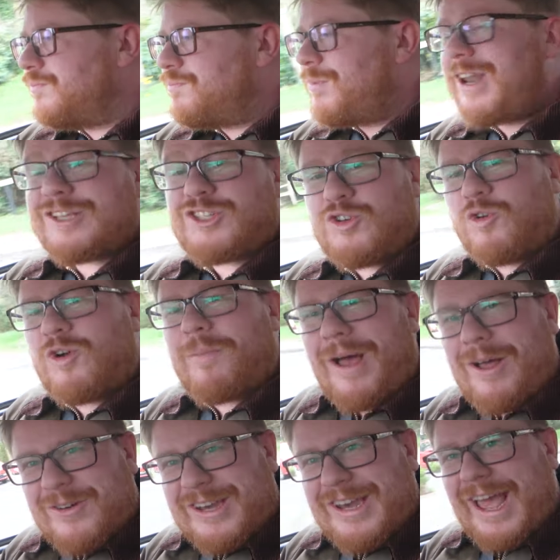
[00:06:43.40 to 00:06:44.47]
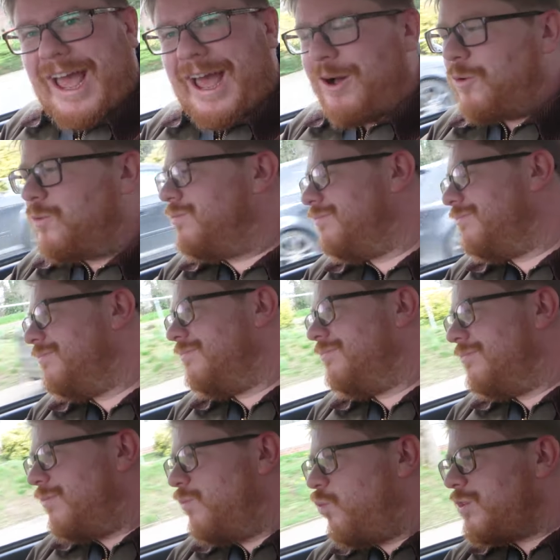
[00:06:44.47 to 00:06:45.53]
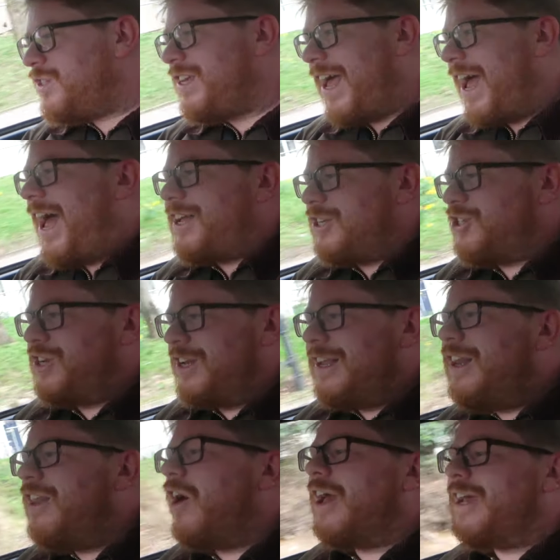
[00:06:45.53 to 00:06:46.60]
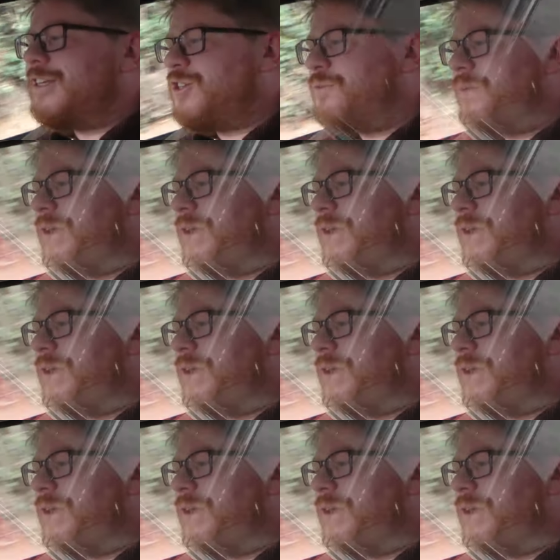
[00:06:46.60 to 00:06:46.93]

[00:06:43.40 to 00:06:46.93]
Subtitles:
But let's talk about now. What's it actually like to